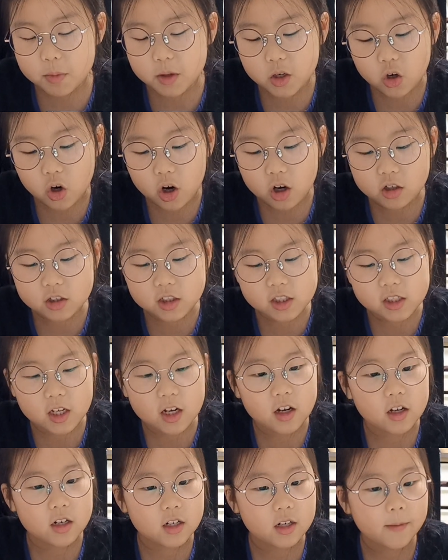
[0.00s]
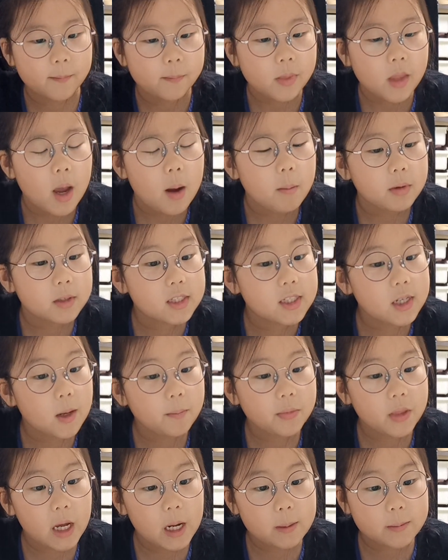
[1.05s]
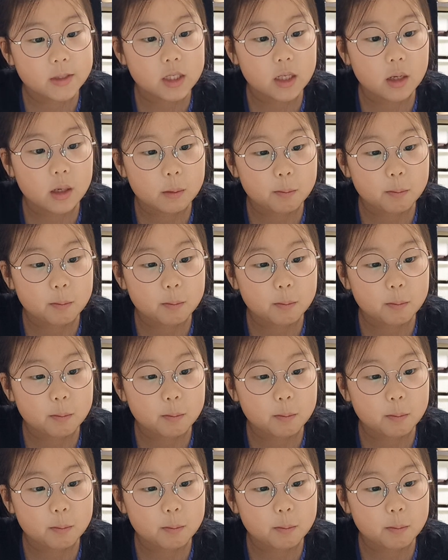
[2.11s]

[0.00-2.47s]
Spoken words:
in the hot sun. But sometimes,